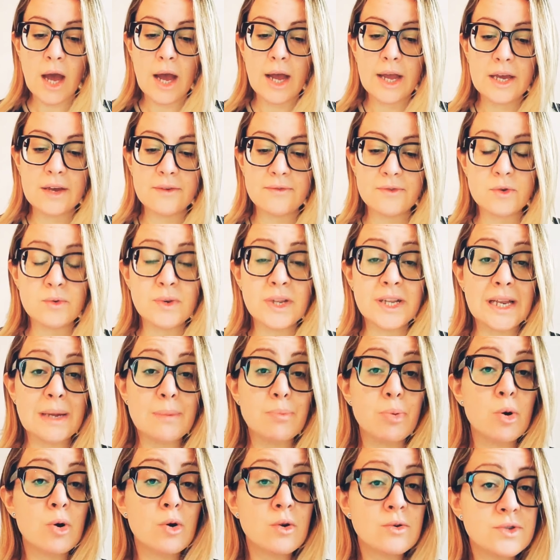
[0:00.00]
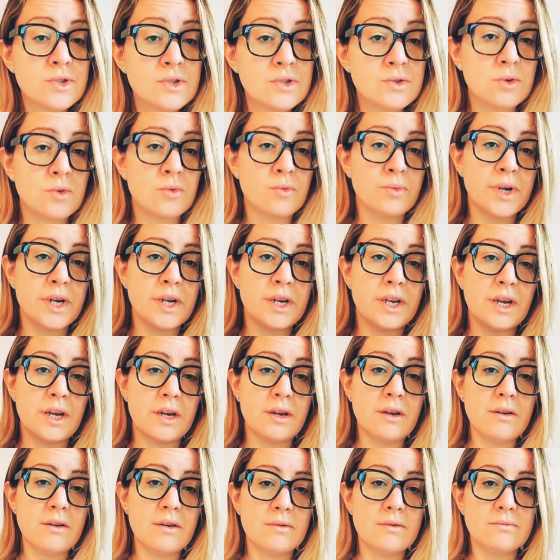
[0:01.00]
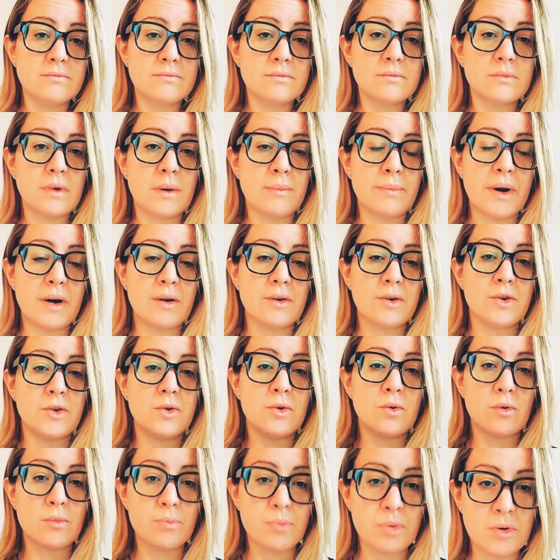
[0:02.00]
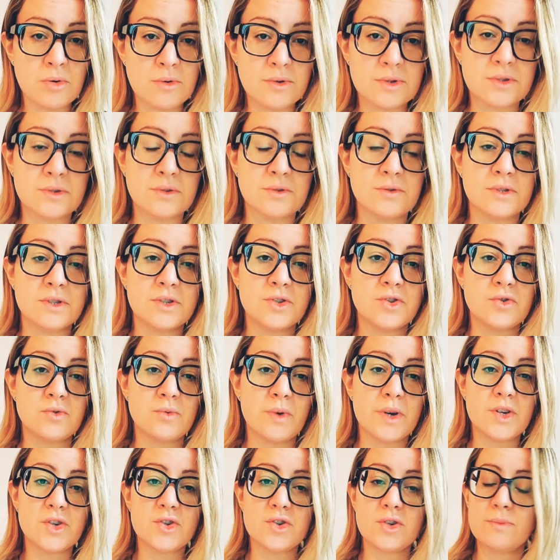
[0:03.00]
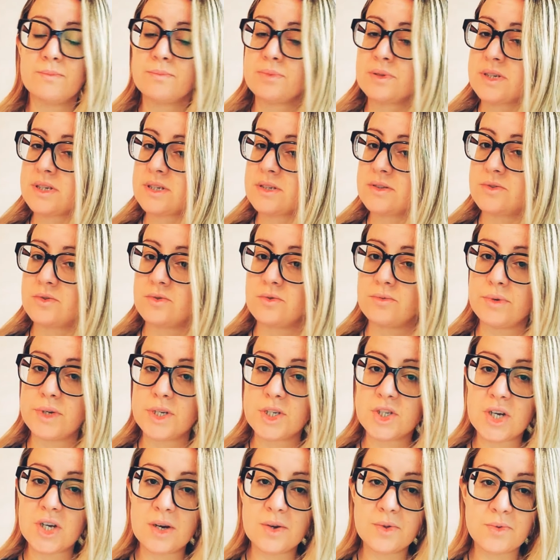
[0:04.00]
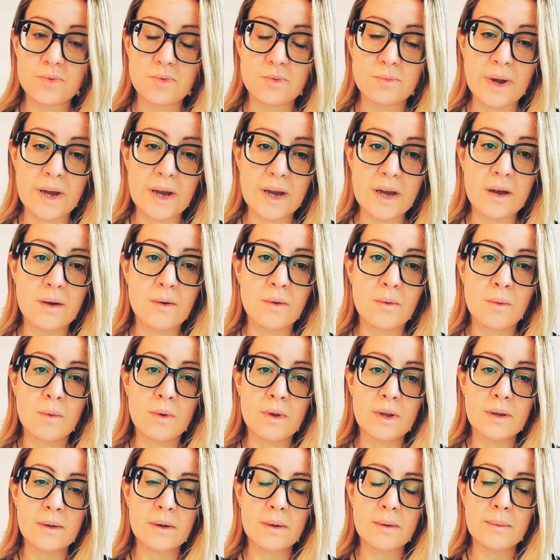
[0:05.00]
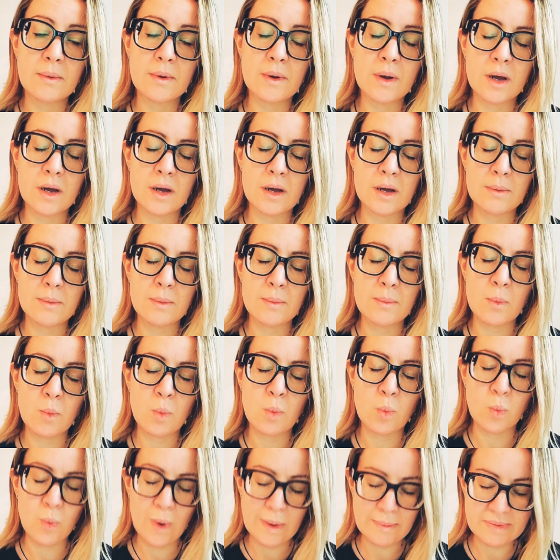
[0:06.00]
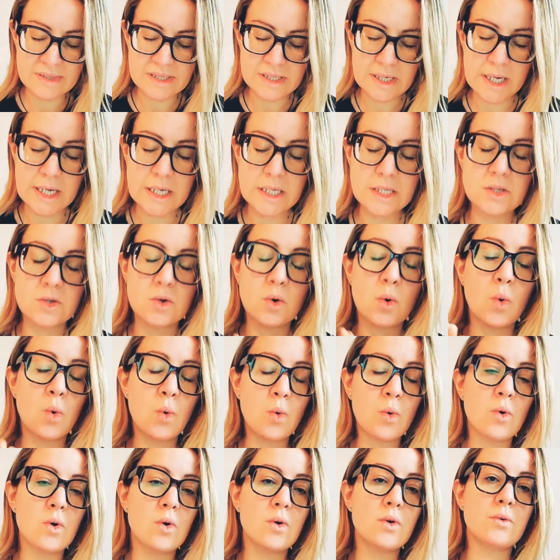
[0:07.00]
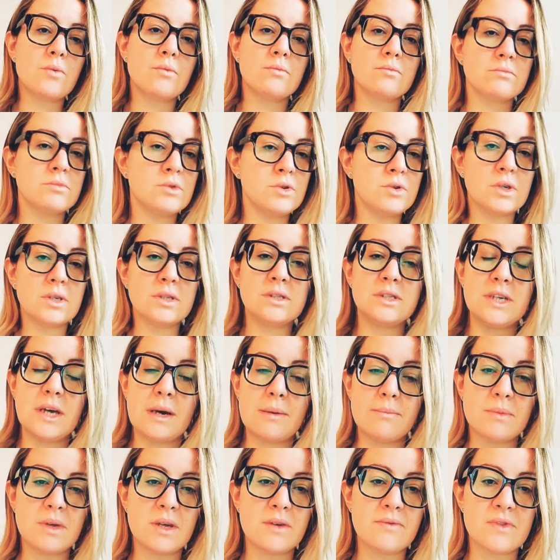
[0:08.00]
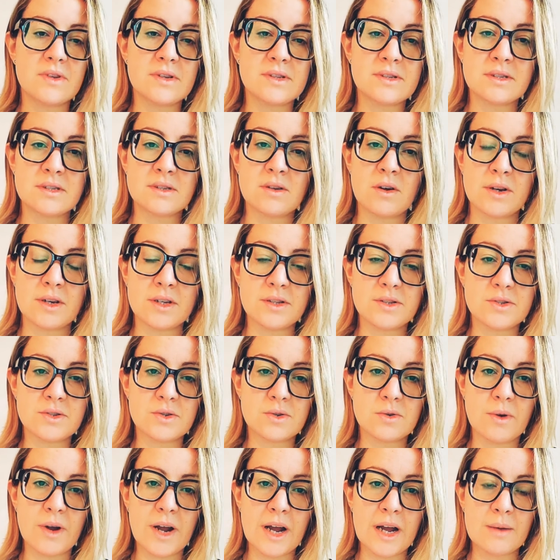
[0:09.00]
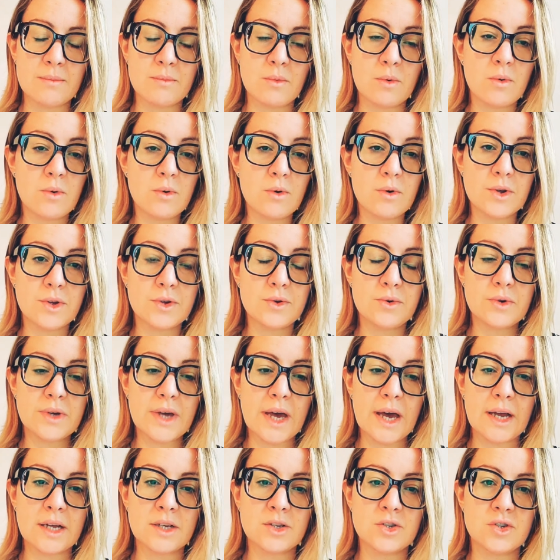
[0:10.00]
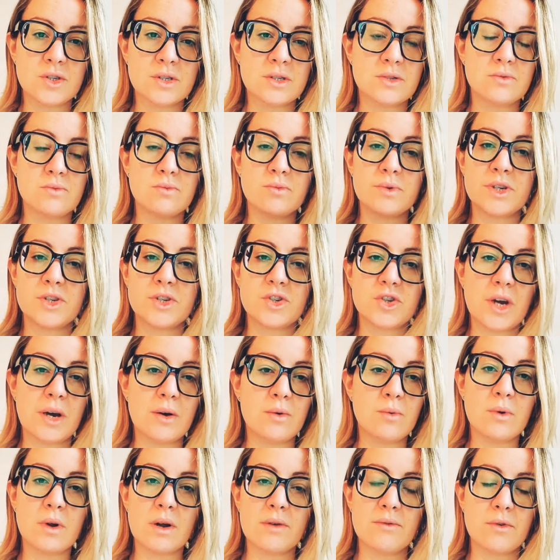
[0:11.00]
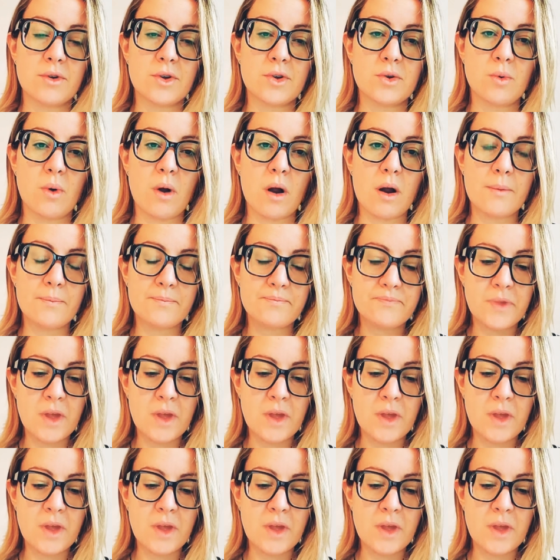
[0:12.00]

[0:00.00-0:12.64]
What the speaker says: If you need a personal reading about your personal situation, please do reach out through my website, or you can DM me if this is on Instagram, or you can just reach out wherever you are.